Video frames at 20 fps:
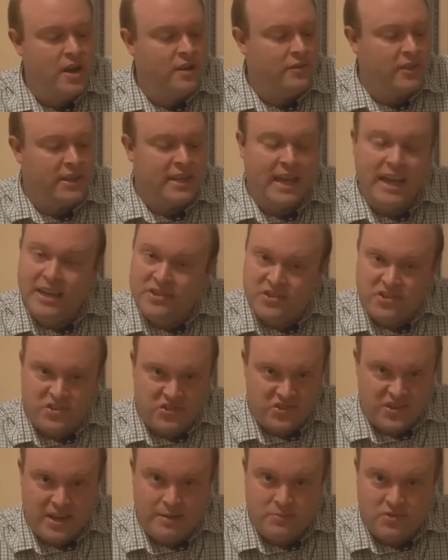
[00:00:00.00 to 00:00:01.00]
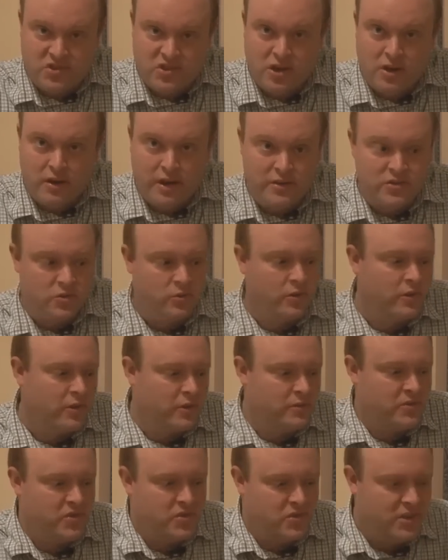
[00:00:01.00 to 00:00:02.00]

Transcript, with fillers: The keys are the same size, although the,